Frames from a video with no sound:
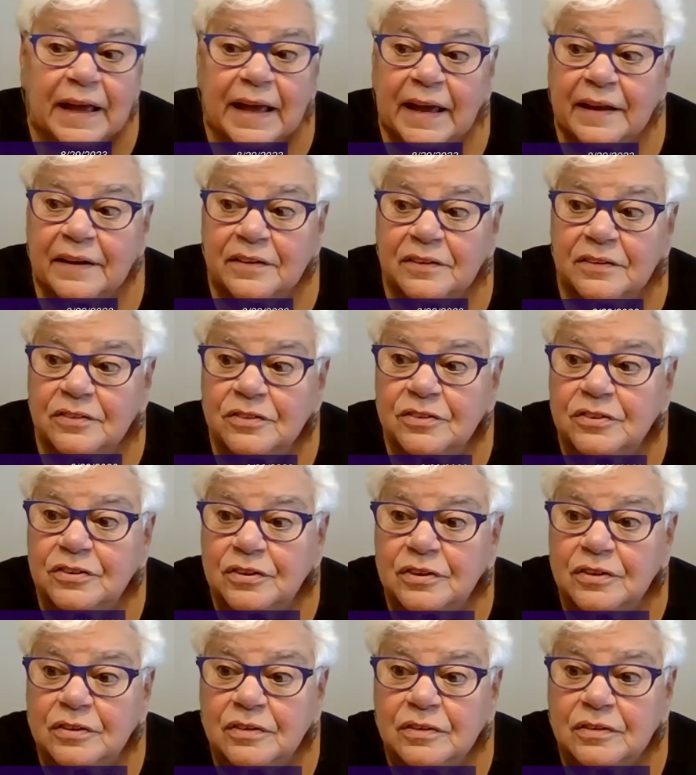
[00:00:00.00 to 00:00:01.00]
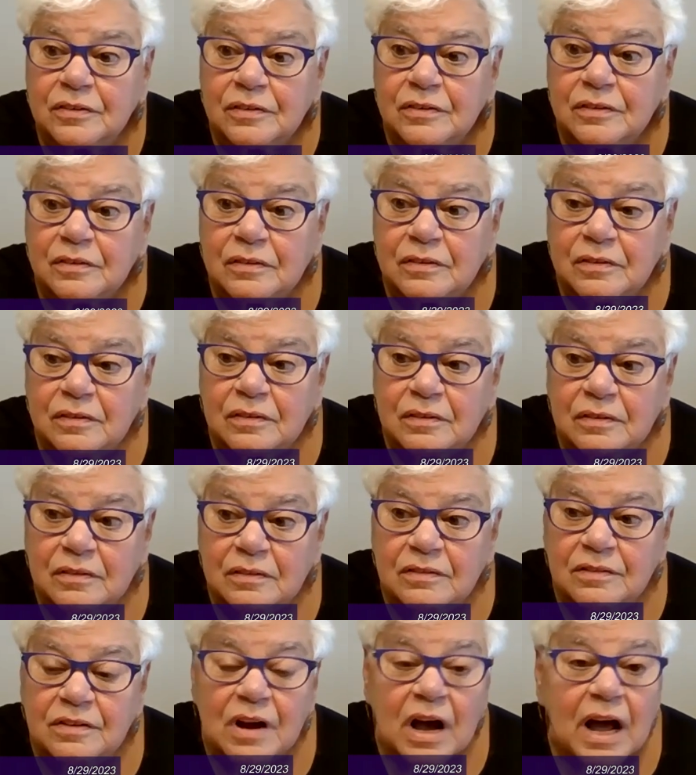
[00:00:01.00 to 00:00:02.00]
and
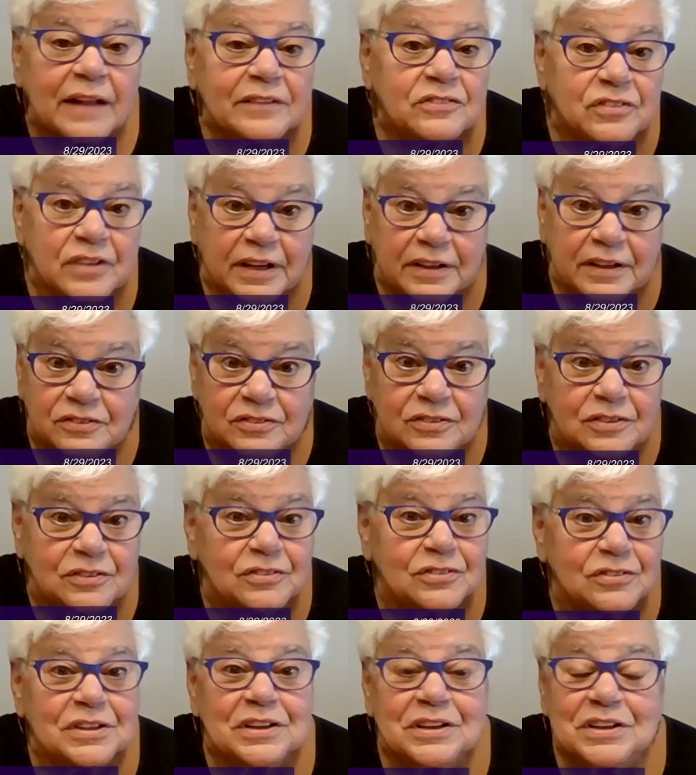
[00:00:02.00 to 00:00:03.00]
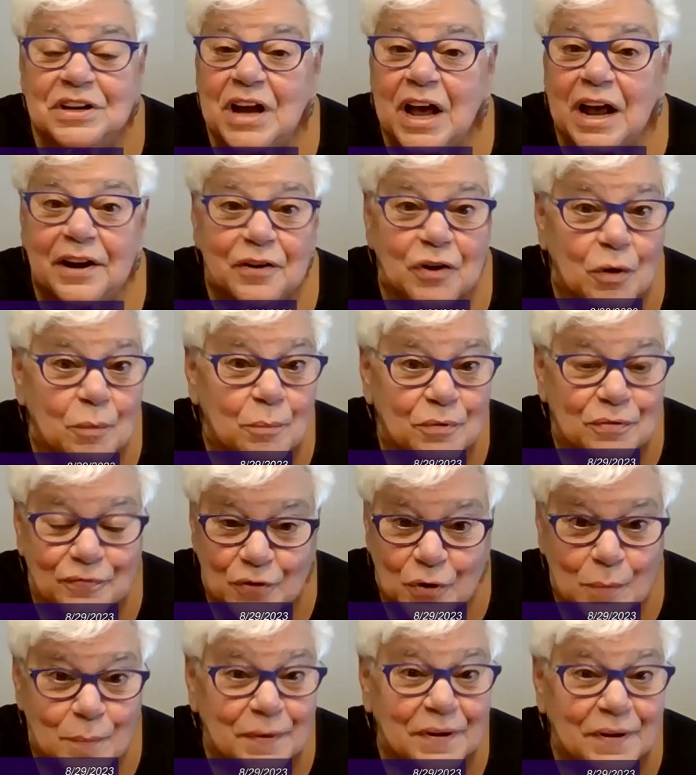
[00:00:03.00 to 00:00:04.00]
not sexist and not
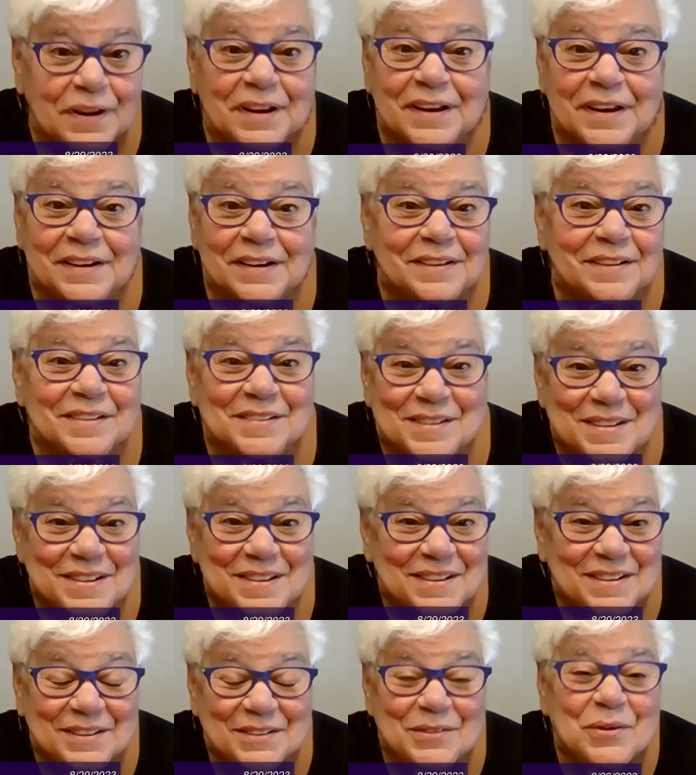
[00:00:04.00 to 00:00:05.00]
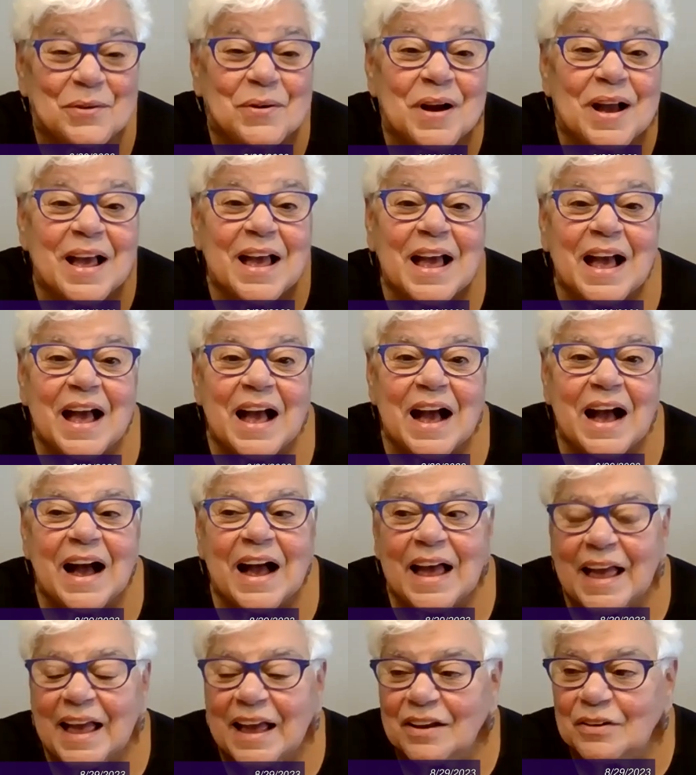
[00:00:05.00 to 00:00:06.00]
homophobic and you know
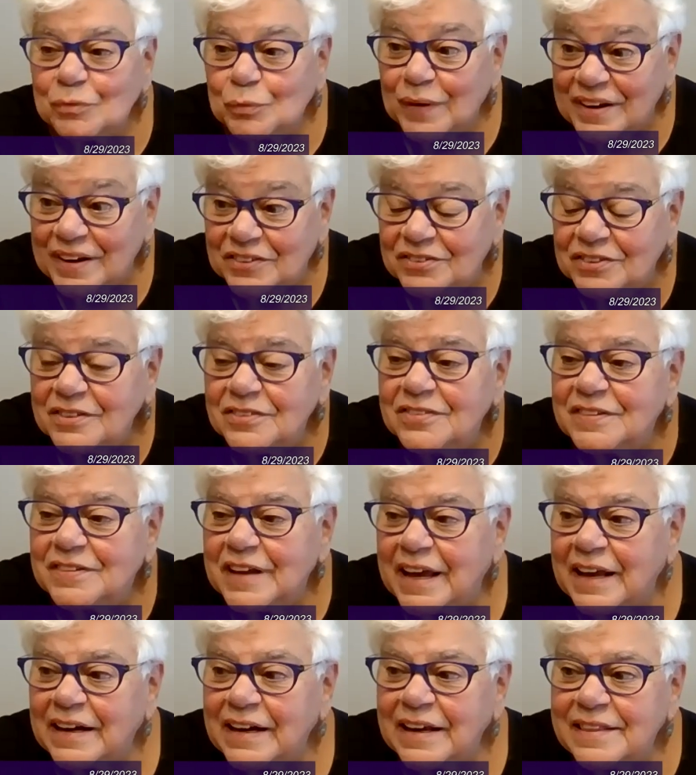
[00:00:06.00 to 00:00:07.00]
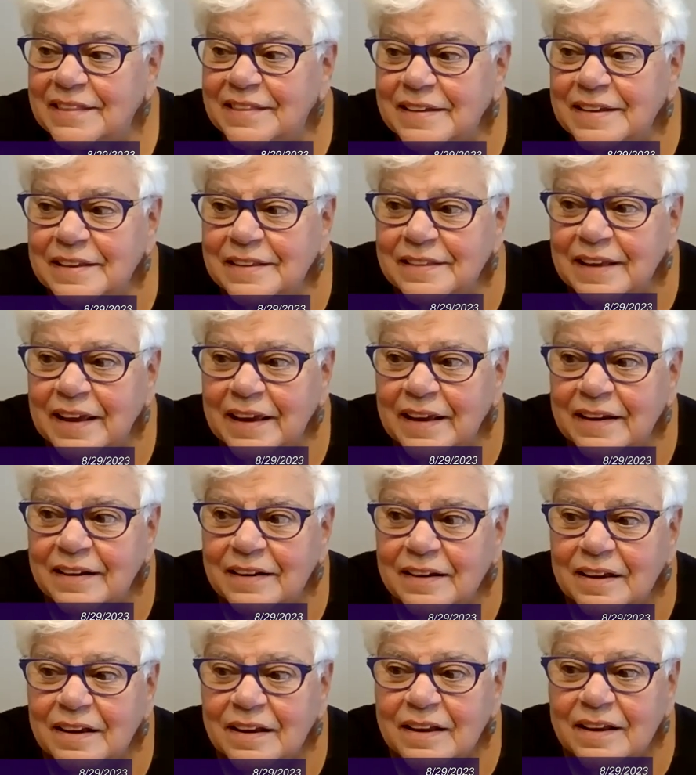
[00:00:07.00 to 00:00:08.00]
racist and i think
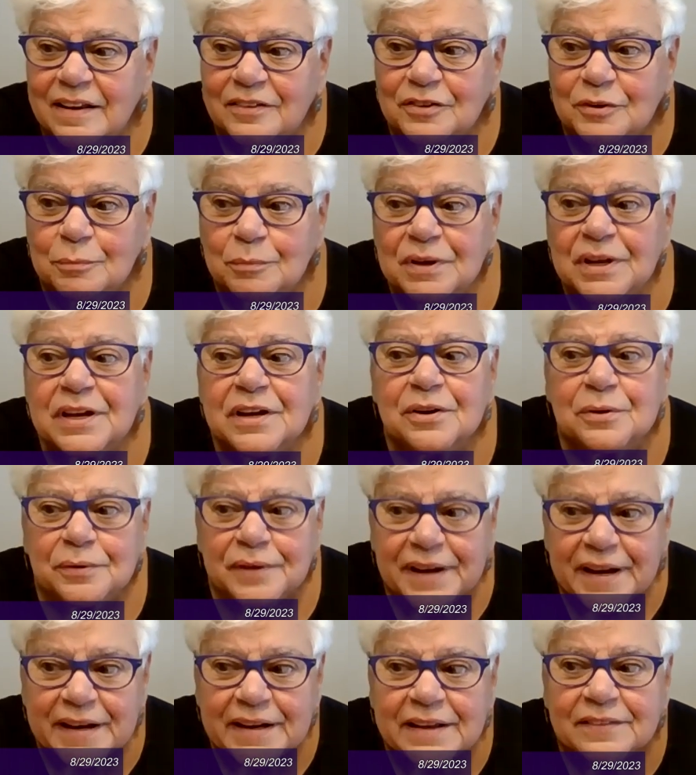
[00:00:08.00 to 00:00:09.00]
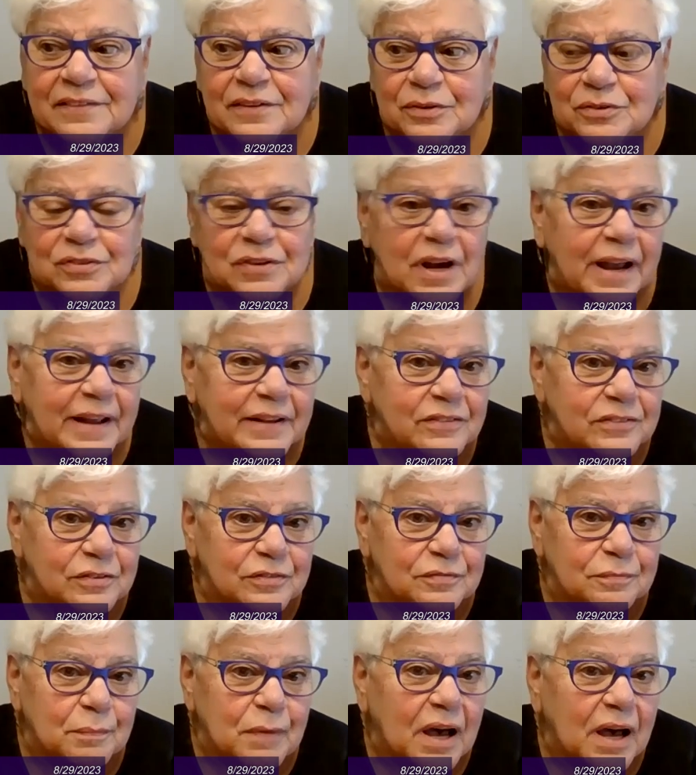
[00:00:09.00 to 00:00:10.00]
that to me creating those kinds
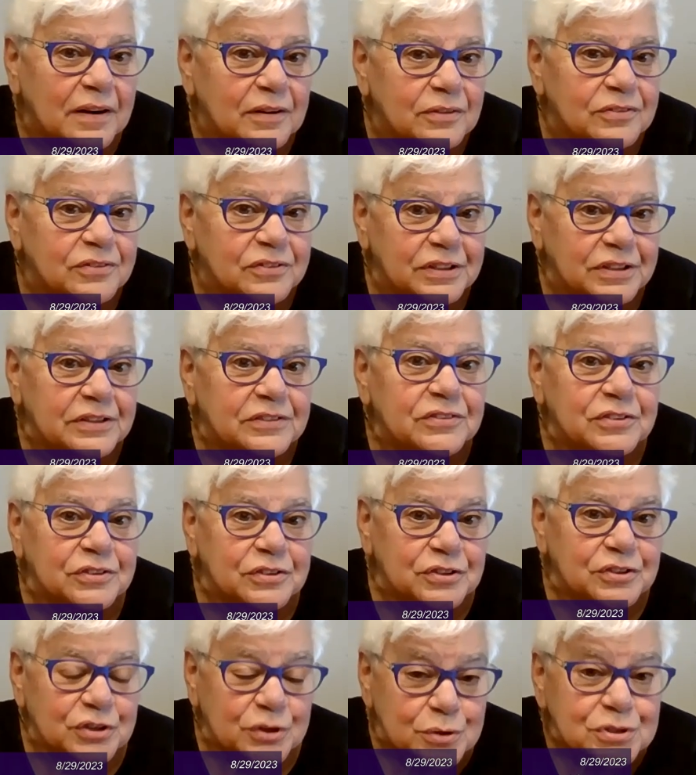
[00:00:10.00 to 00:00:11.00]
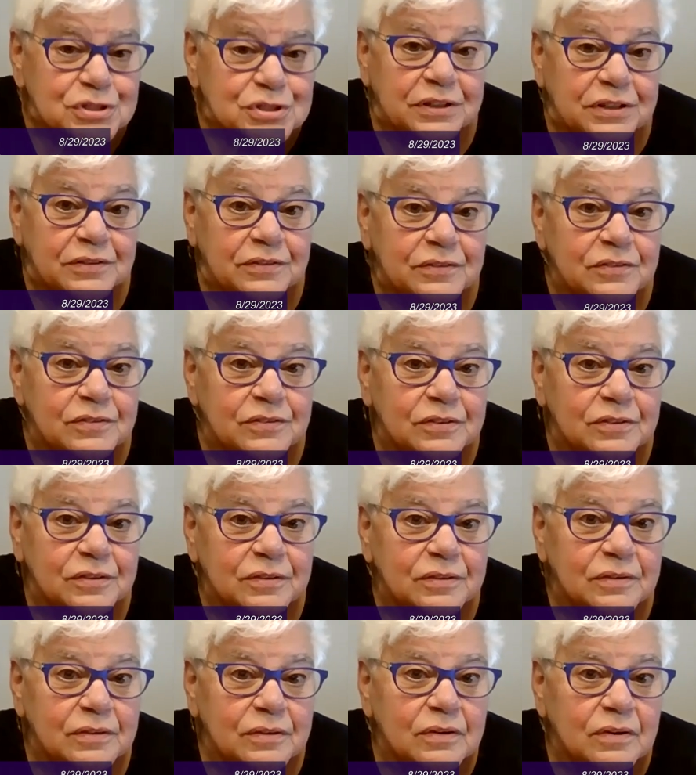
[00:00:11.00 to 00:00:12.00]
of models and institutions
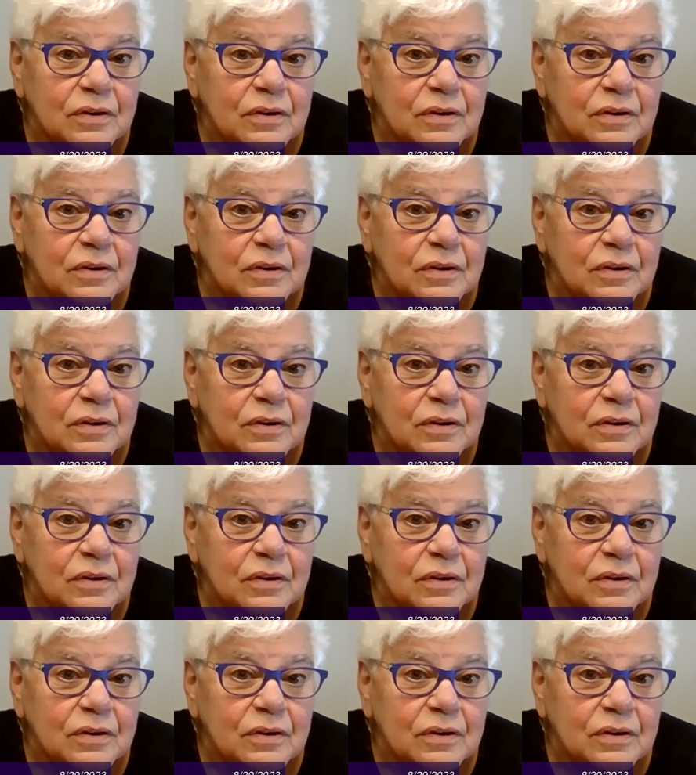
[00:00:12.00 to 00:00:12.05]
